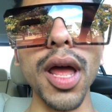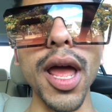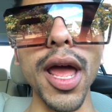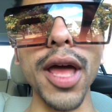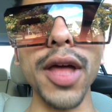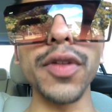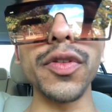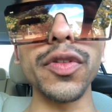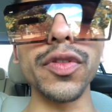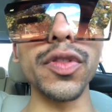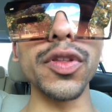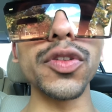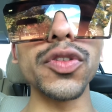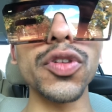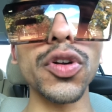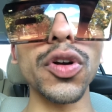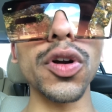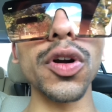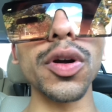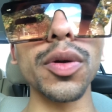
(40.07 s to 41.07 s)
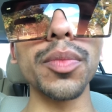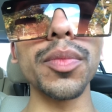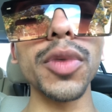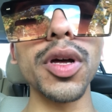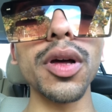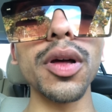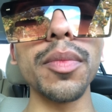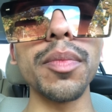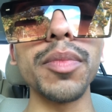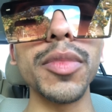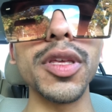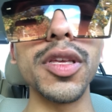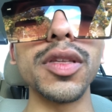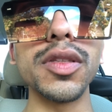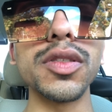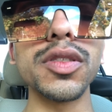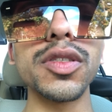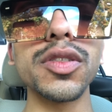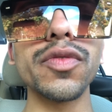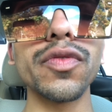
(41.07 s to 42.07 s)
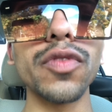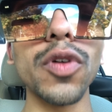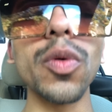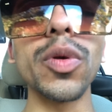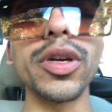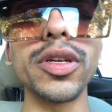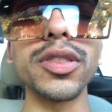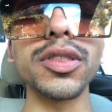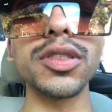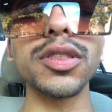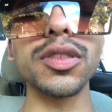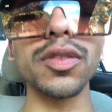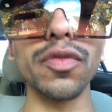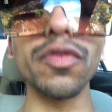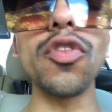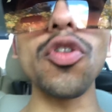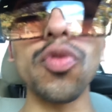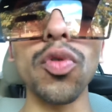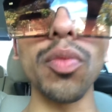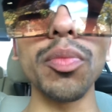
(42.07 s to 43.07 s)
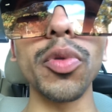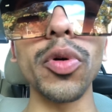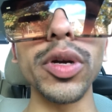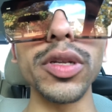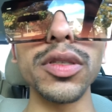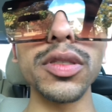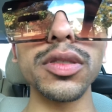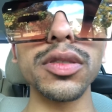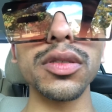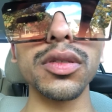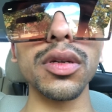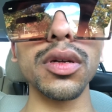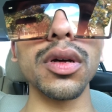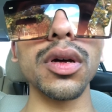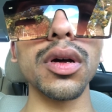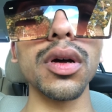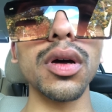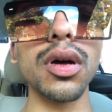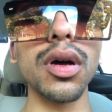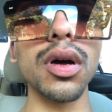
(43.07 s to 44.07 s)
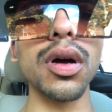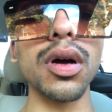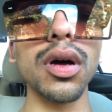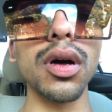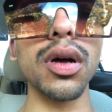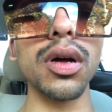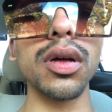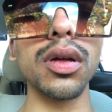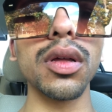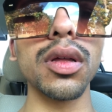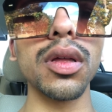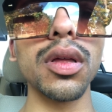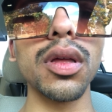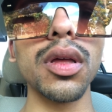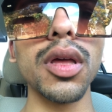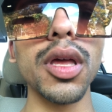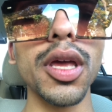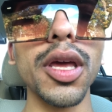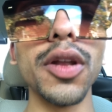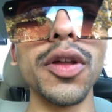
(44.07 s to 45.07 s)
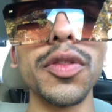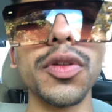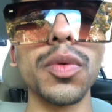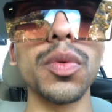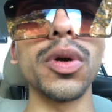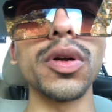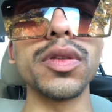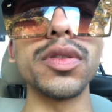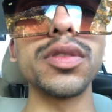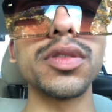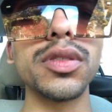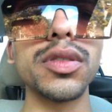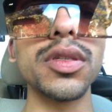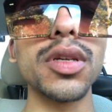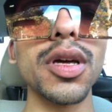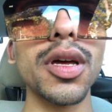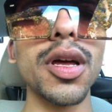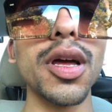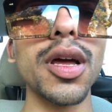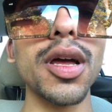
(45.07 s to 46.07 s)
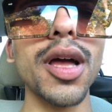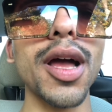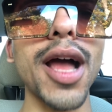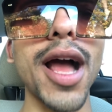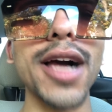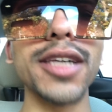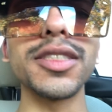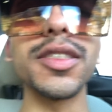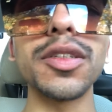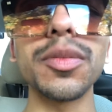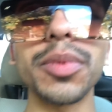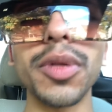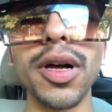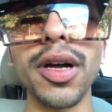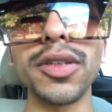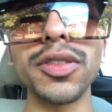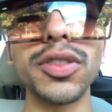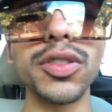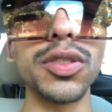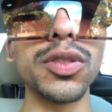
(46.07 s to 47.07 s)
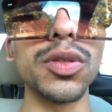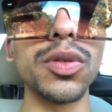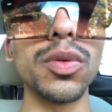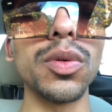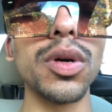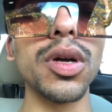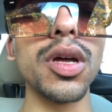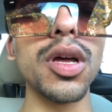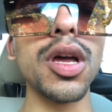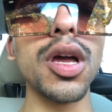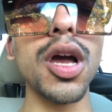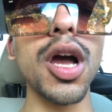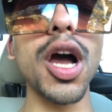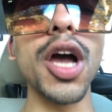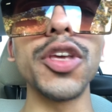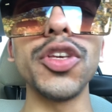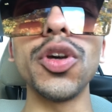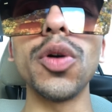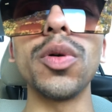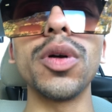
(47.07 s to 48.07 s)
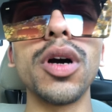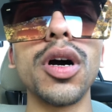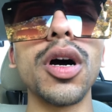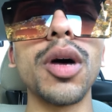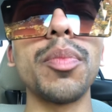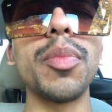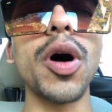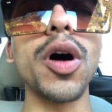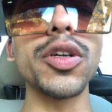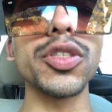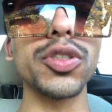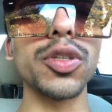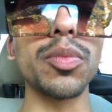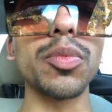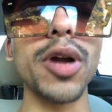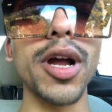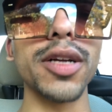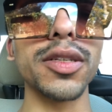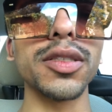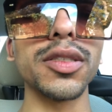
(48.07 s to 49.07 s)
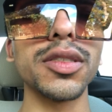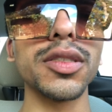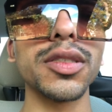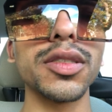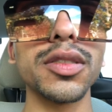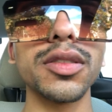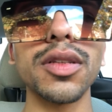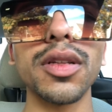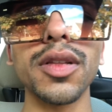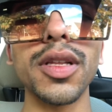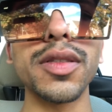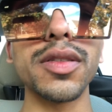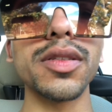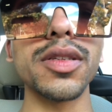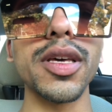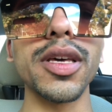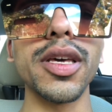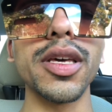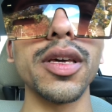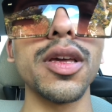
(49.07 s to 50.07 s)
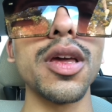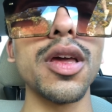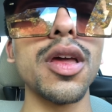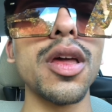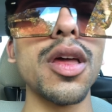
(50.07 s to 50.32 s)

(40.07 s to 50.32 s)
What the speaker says: and the term means focus, focal point. In other words, as it applies to a yoga posture practice, let's say